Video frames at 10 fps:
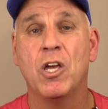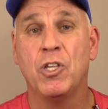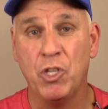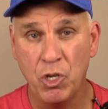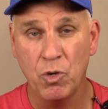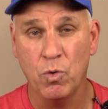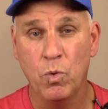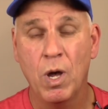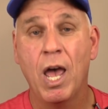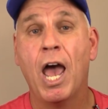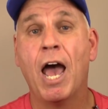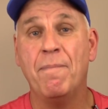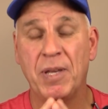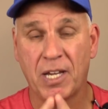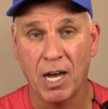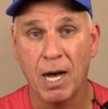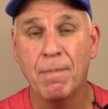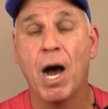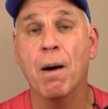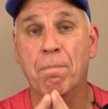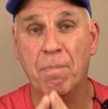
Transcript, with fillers: you have become a